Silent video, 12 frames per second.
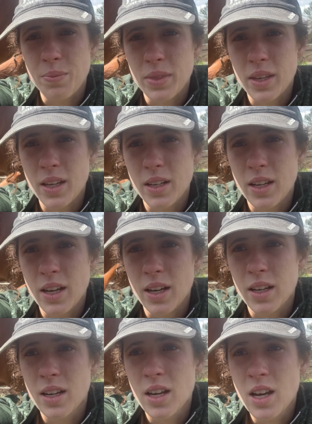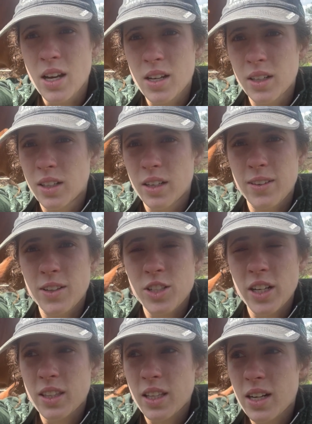And yeah, if you
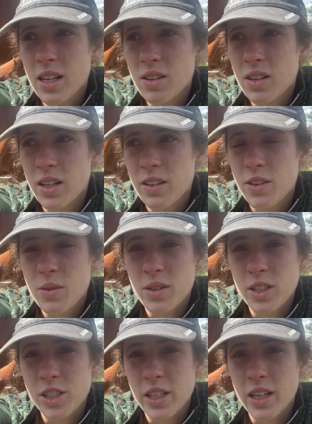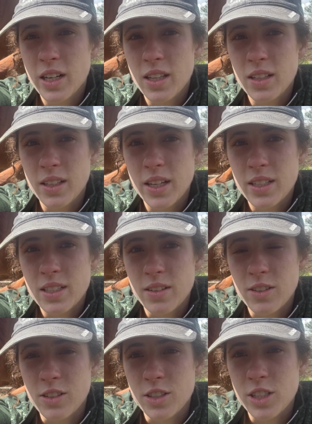check that out, and if you want to share any of the links, and if
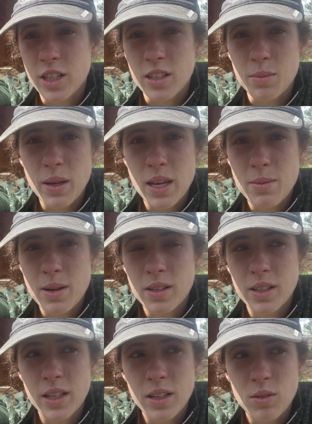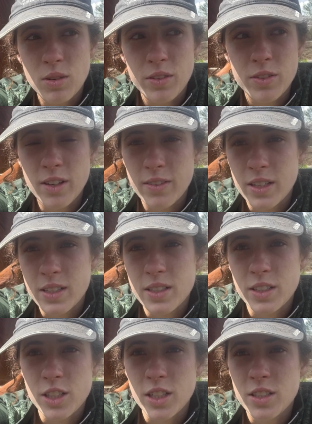you can share the PayPal link, or if you have any
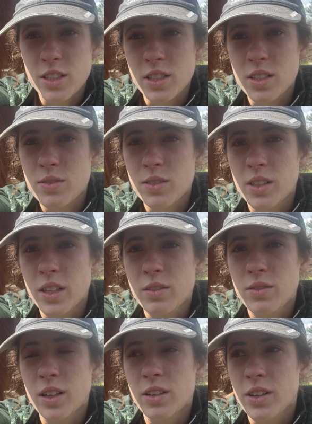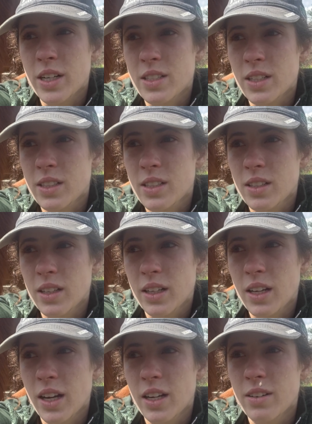suggestions for like fundraising to like
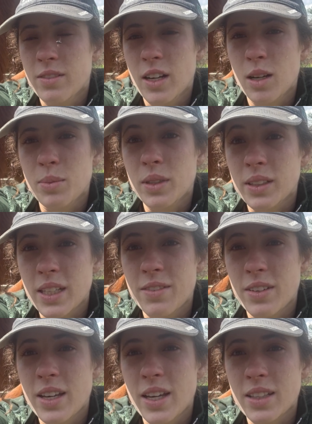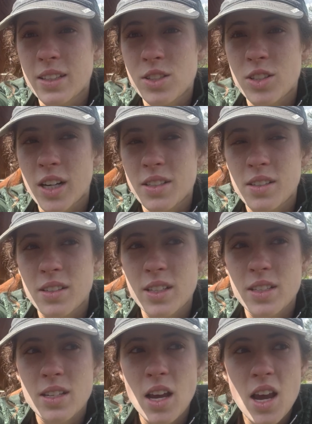kind of help alleviate the stress of
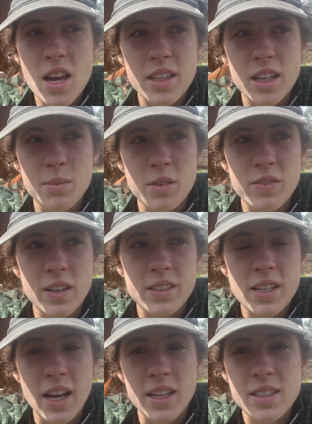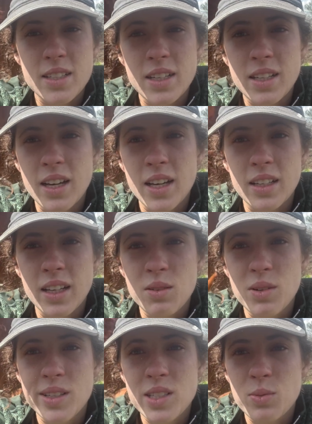this, that'd be fantastic. And like,
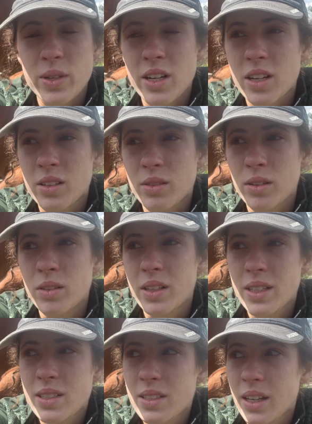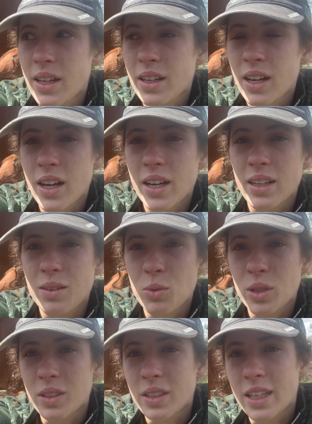once we are through this, like, I
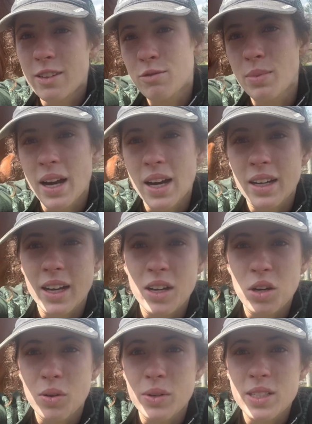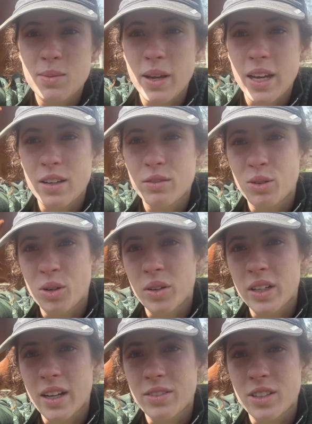will give back. I always pay it
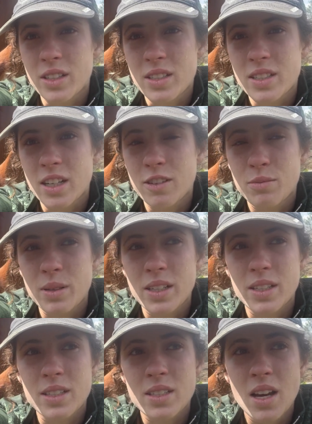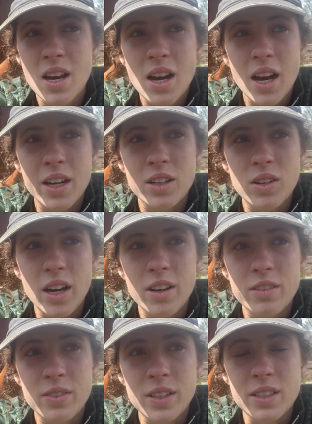forward after this stuff, because I know how
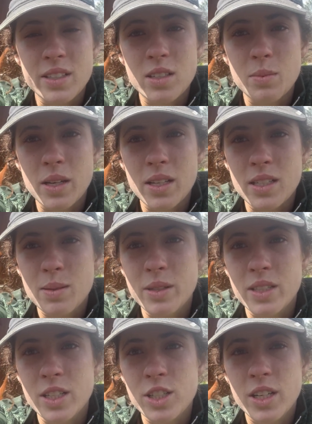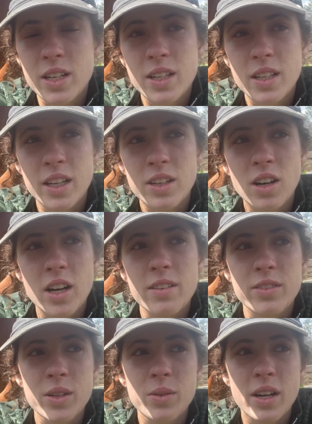it feels to be in this position, and like, not
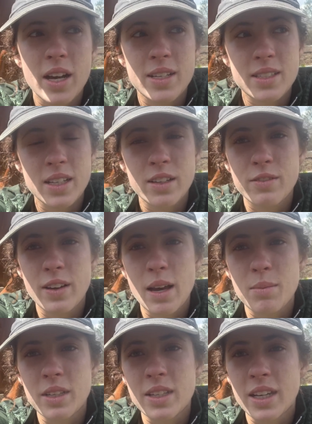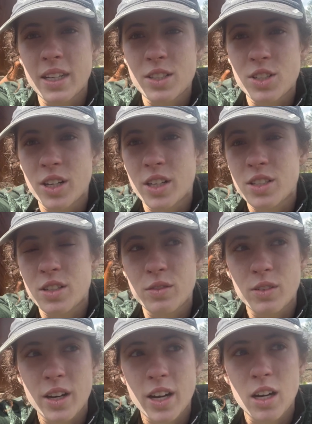everyone has like family they can turn to
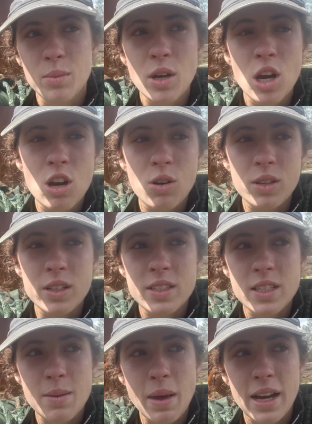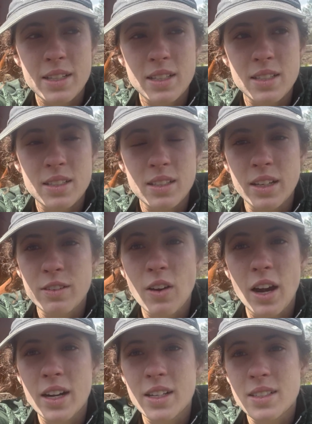for help or the same access to like
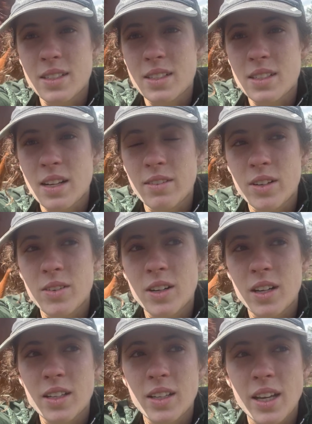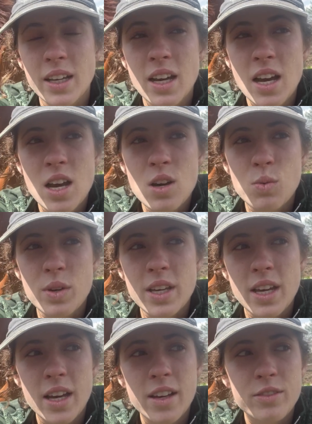finances as everyone. And like, we
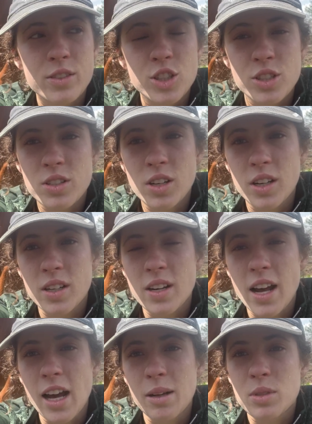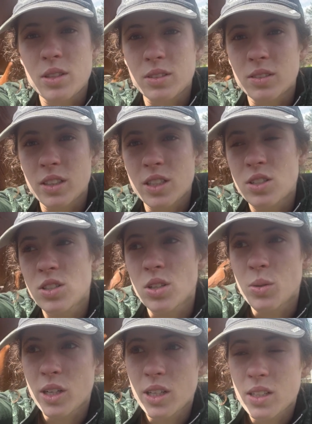have just gotten absolutely
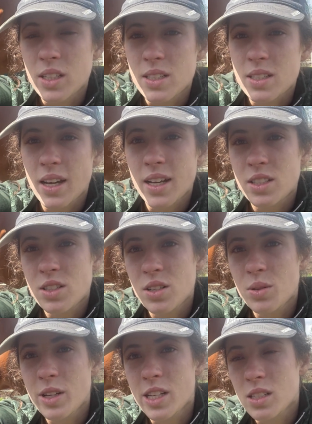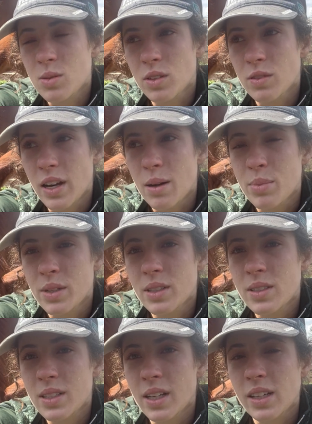sewered these last 2 weeks with vet
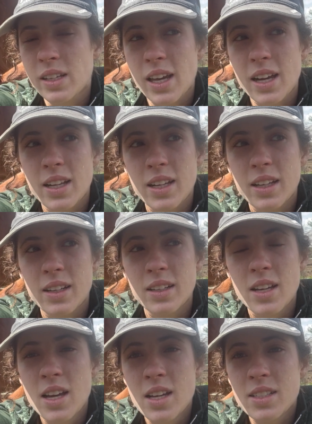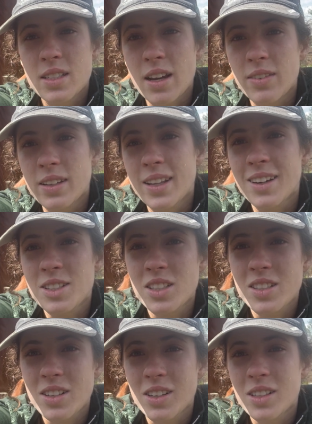bills. Like, getting
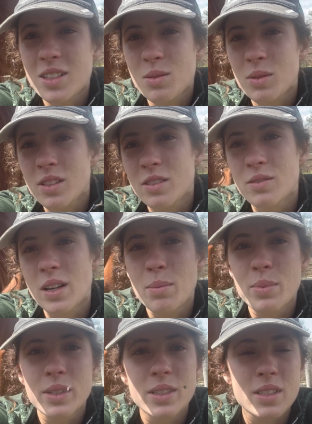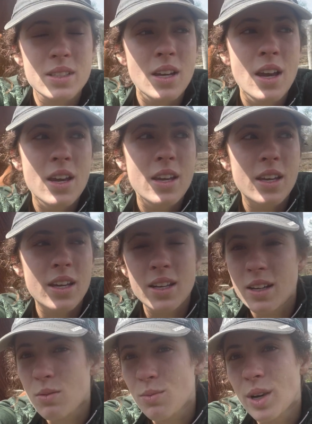$7,000 worth of vet bills
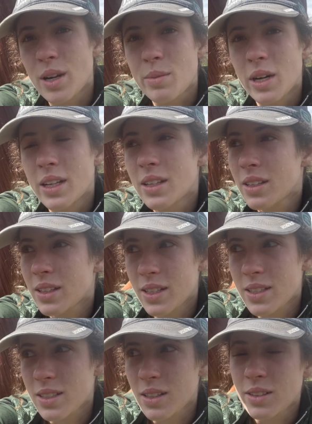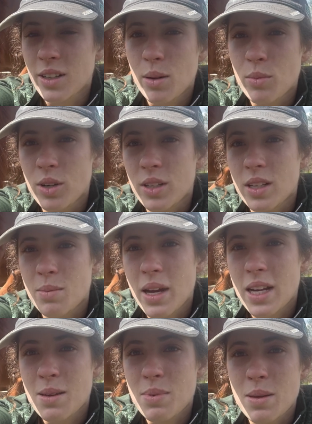in 1 month is a lot more than
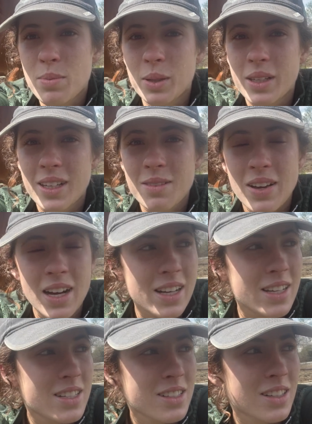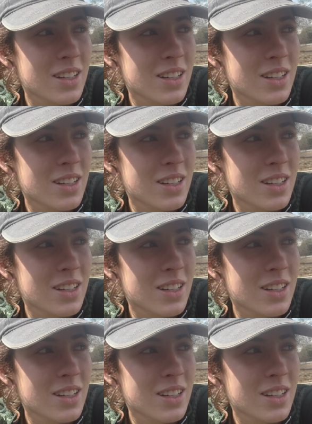many people can manage.